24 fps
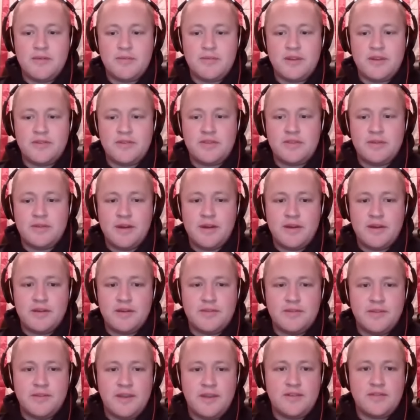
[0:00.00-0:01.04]
but
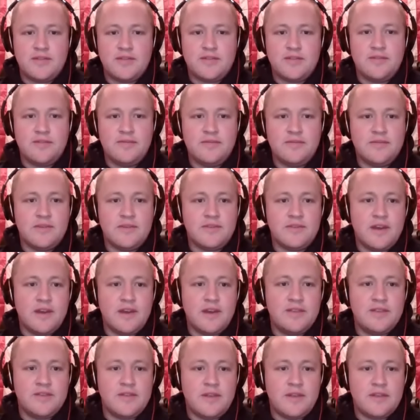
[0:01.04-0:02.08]
somehow he just
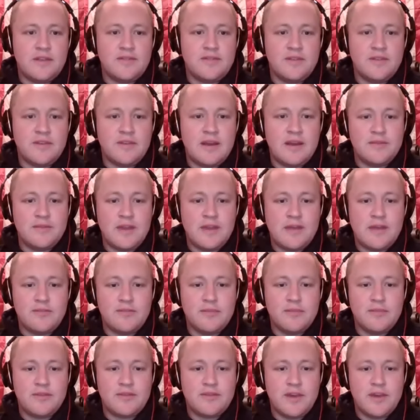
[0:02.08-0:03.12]
decides that that's the time to have his
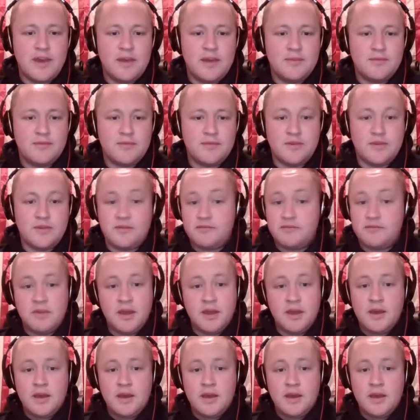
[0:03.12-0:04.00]
best games, which